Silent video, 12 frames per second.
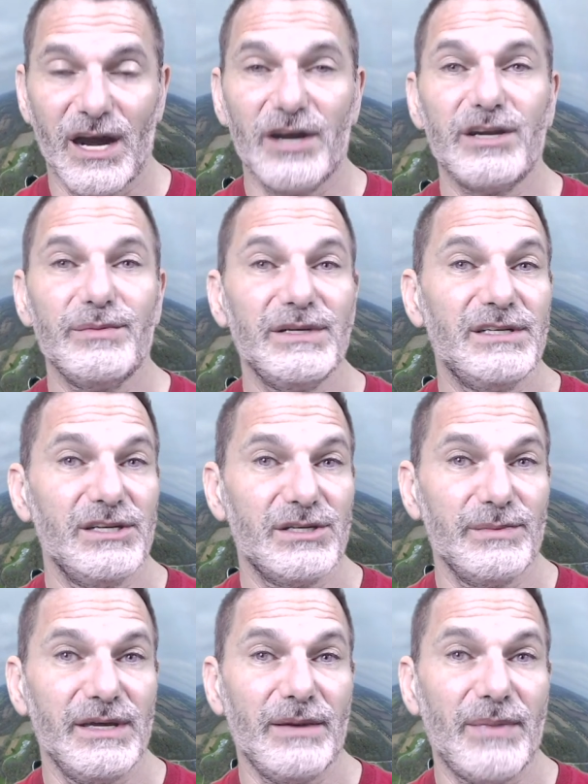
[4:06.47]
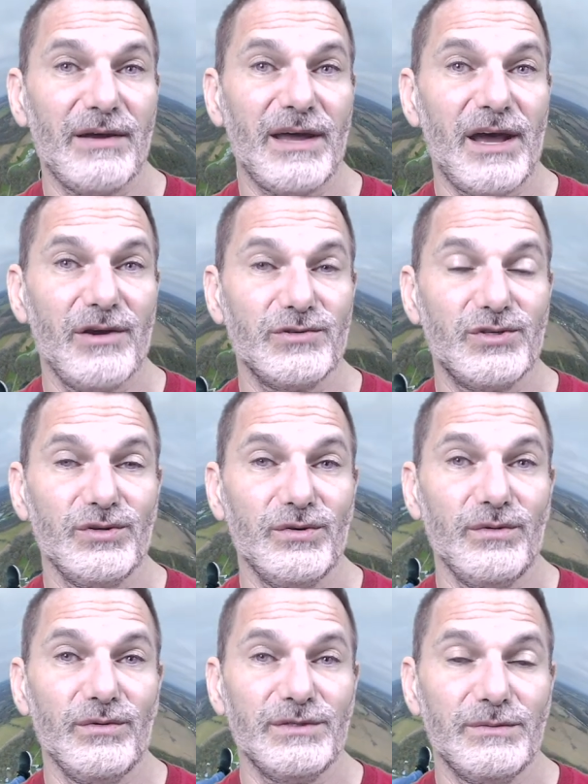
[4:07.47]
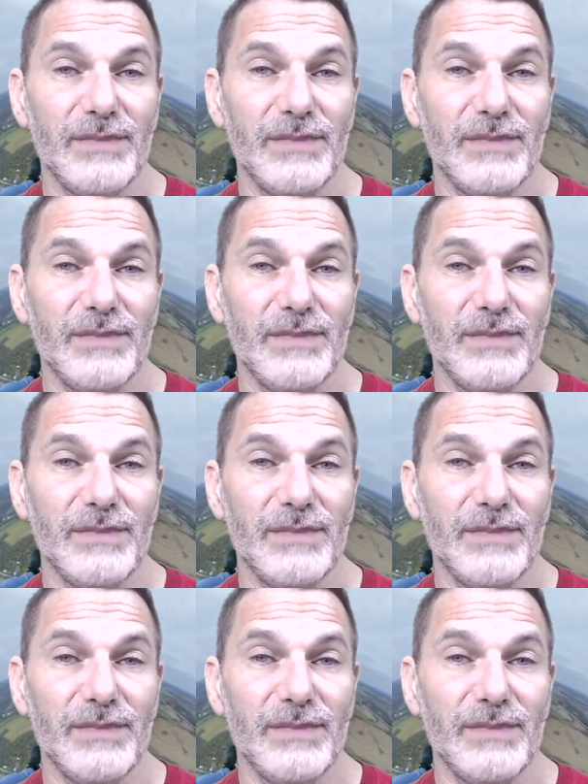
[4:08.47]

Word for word: Are you going to be teaching me about how to